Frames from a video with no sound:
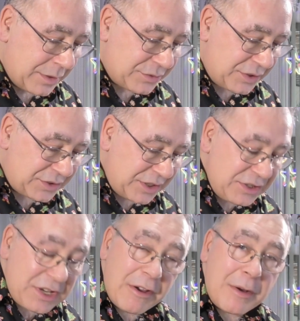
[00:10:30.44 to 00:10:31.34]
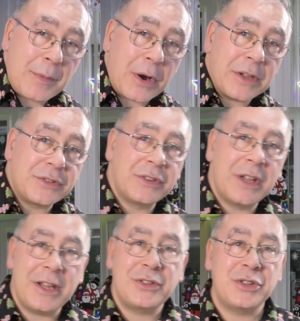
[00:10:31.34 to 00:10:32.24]
sixteen terabytes,
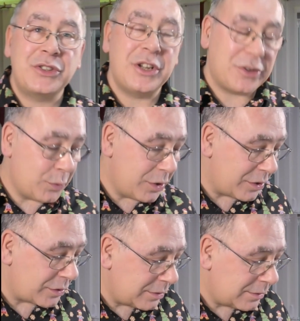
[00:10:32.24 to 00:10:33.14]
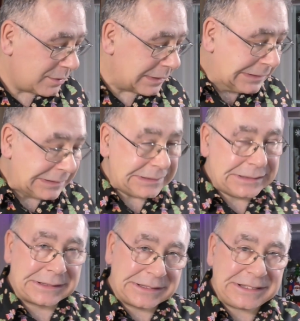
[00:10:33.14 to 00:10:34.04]
it should just work.
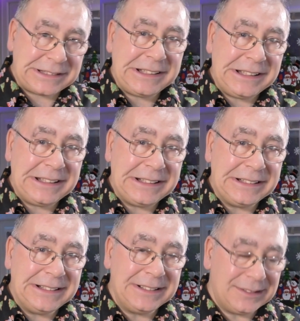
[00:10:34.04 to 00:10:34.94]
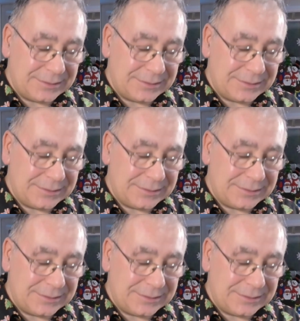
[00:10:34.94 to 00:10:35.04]
Mm.